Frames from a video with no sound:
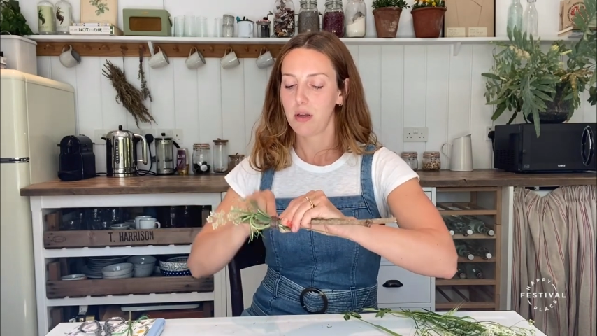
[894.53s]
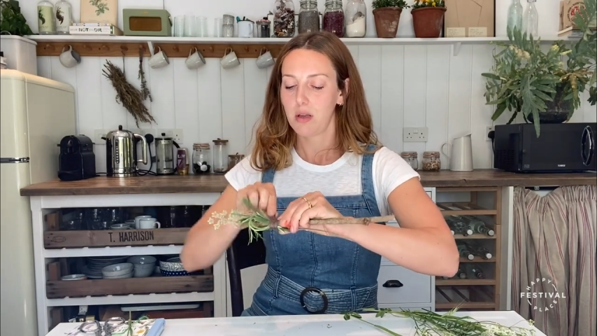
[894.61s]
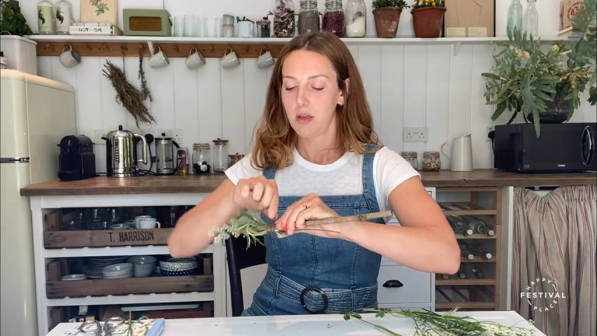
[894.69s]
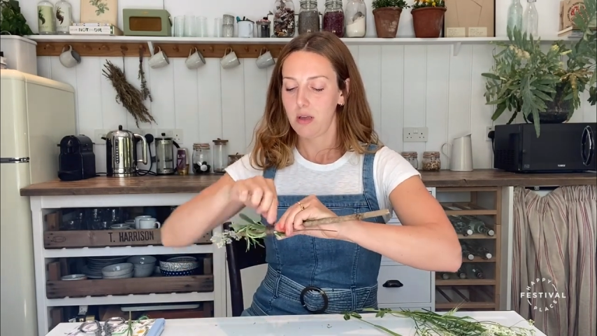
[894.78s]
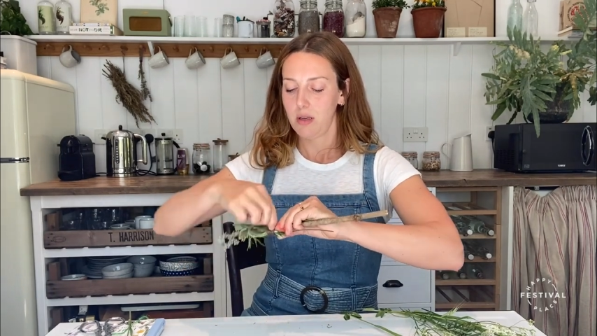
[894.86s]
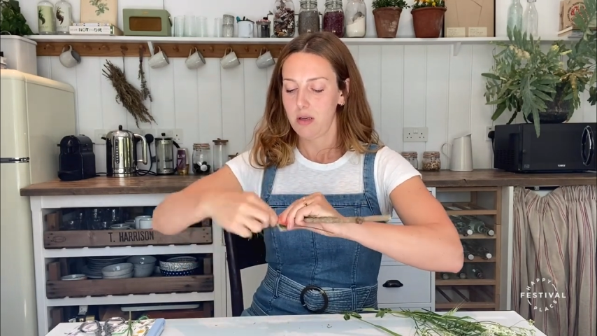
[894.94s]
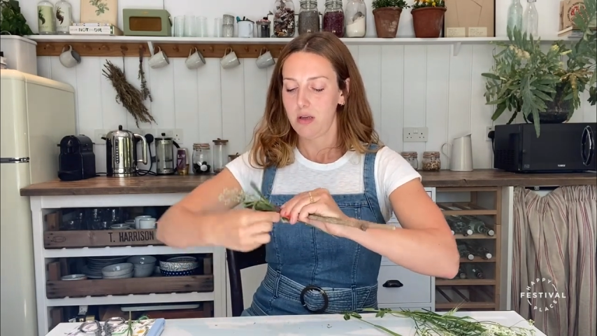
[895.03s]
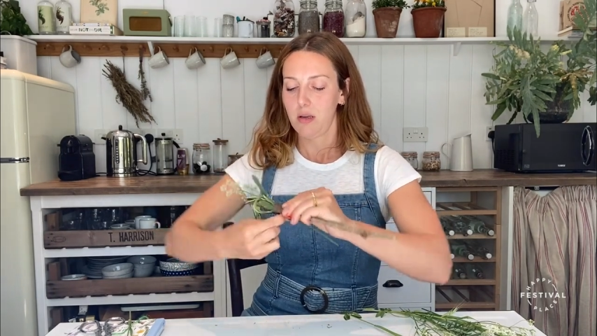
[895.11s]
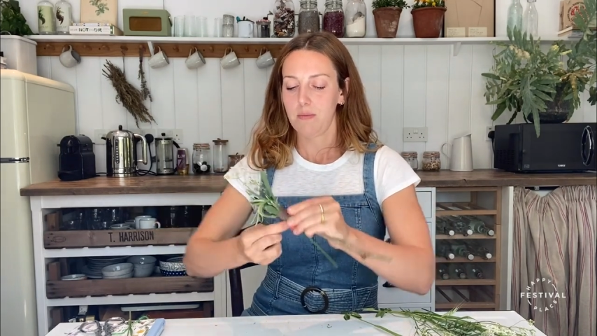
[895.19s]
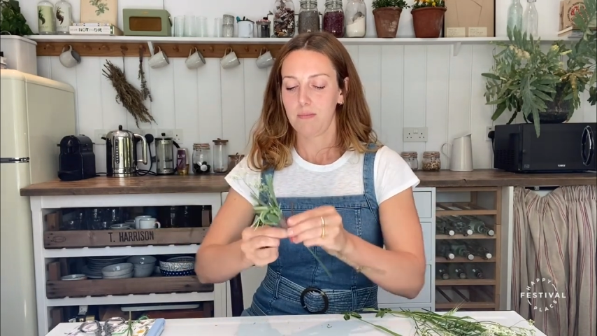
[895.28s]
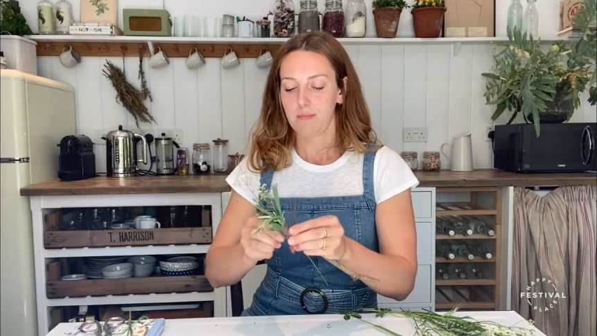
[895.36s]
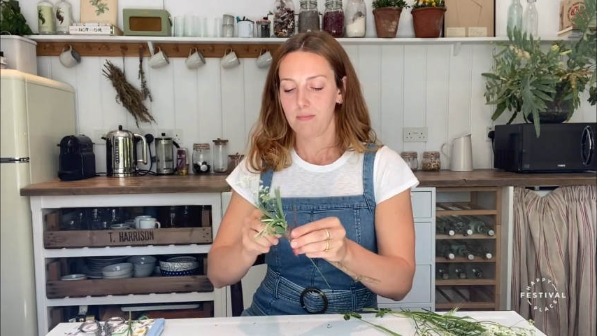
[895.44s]

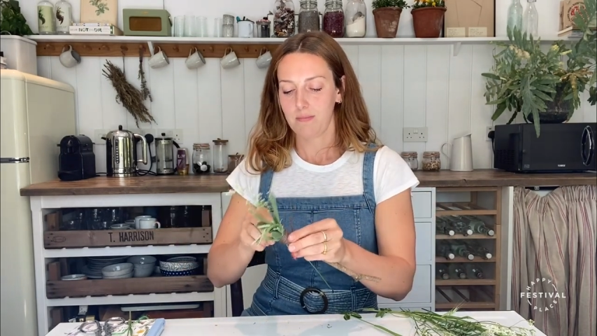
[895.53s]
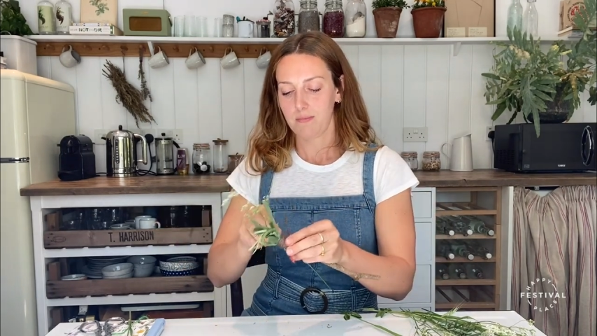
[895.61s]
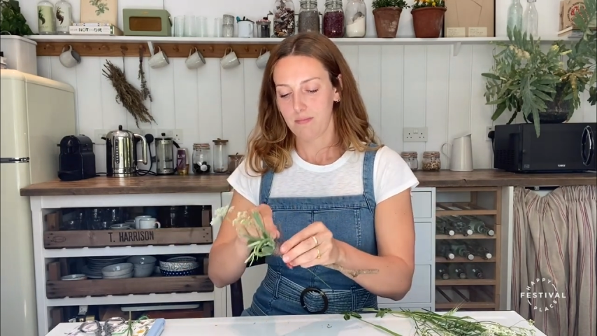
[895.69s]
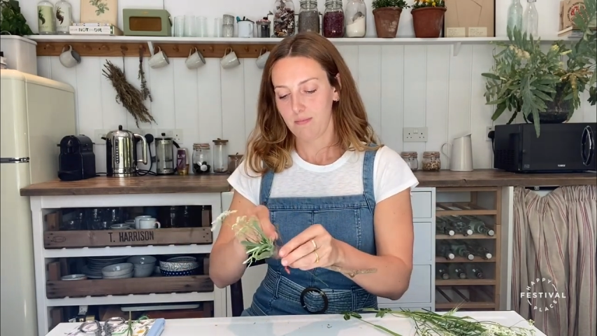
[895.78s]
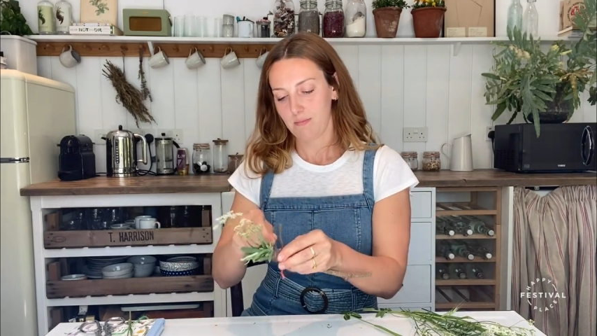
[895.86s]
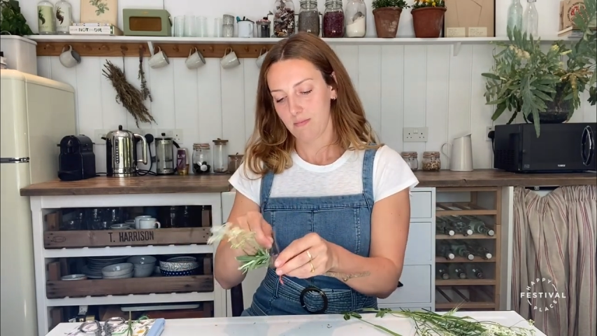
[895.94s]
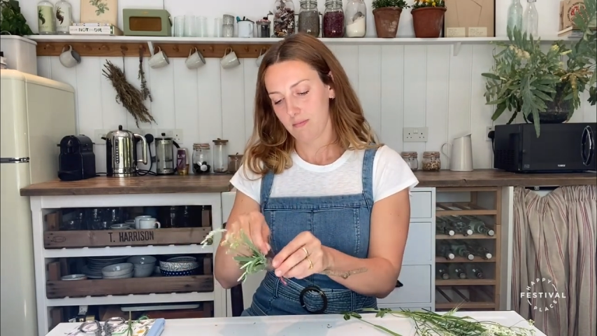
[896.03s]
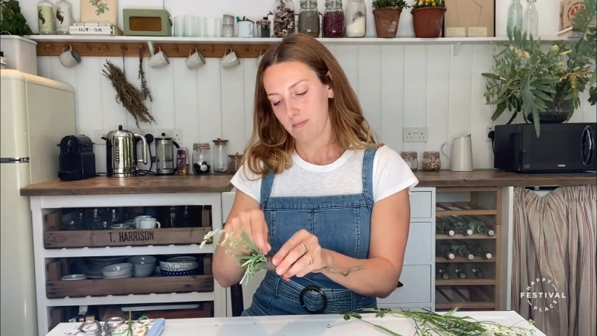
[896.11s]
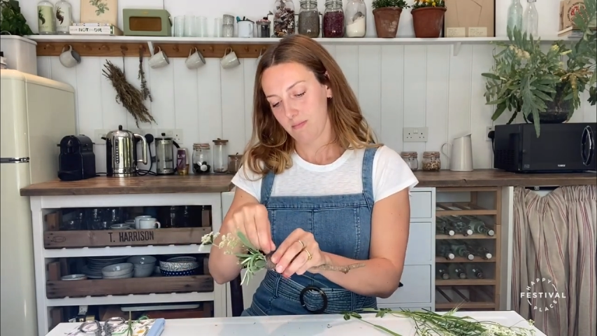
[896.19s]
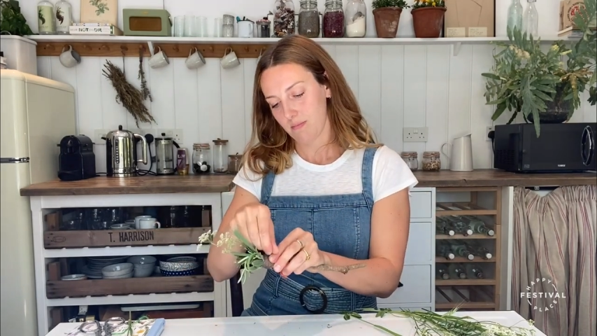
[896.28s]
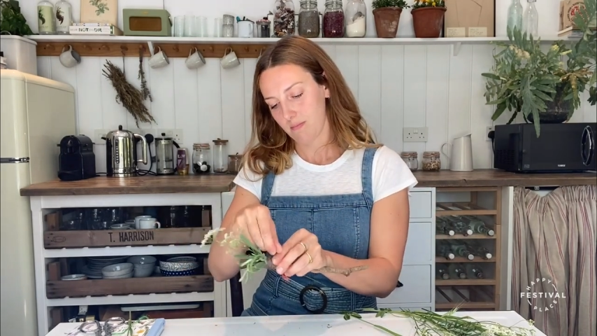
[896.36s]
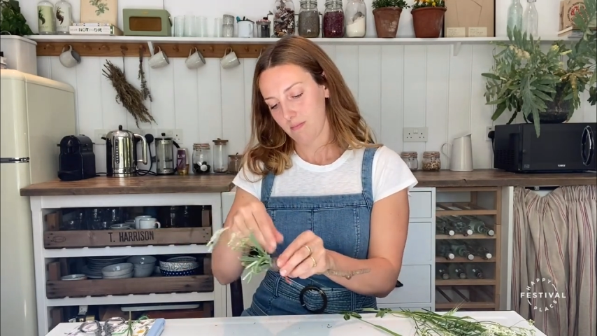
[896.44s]

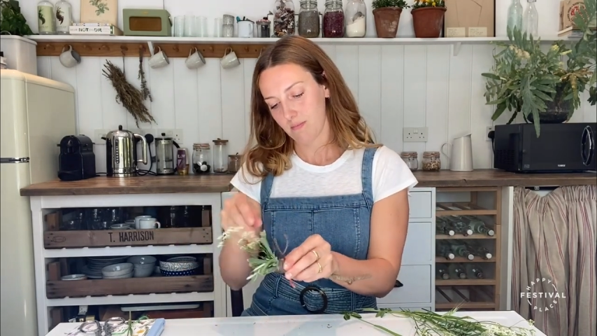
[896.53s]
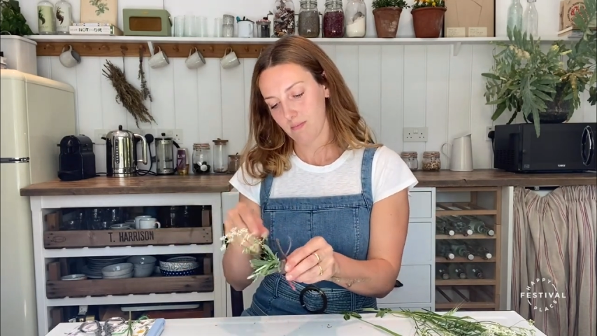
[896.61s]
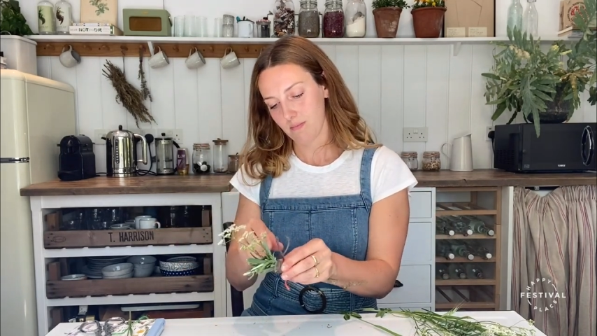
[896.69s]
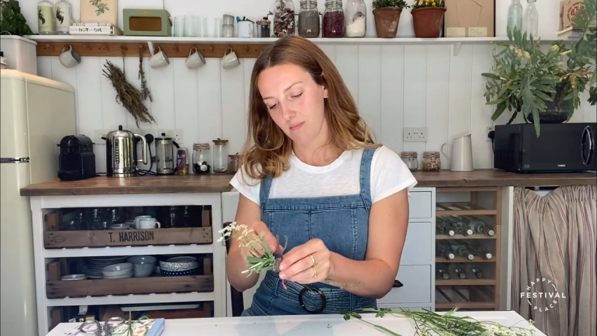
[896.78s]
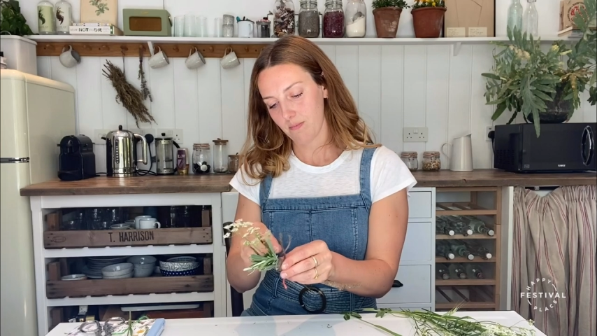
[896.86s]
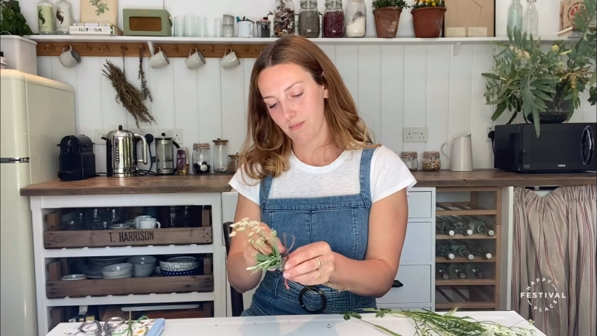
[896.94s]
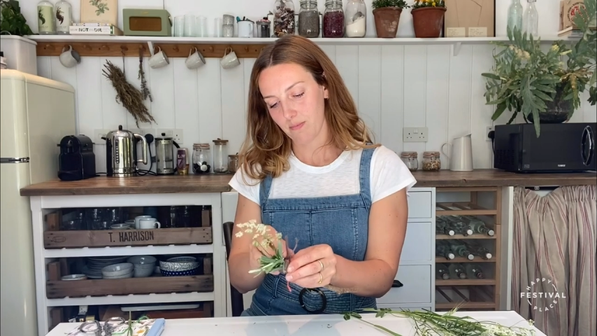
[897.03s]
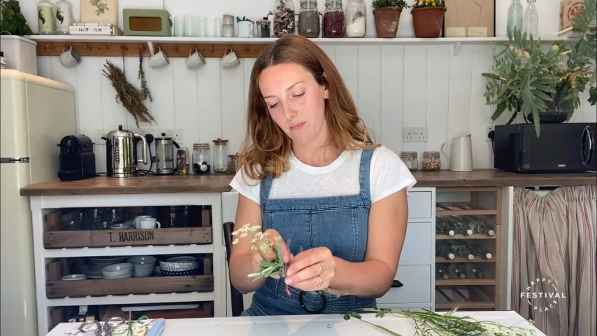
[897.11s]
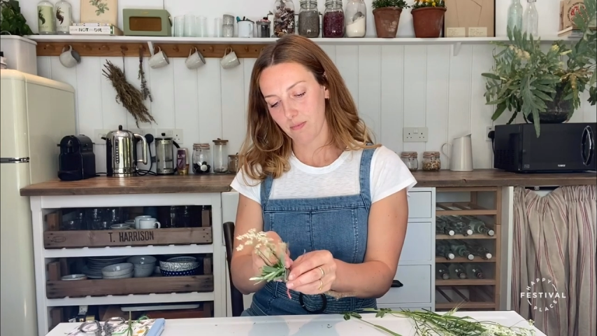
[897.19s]
(no one is talking)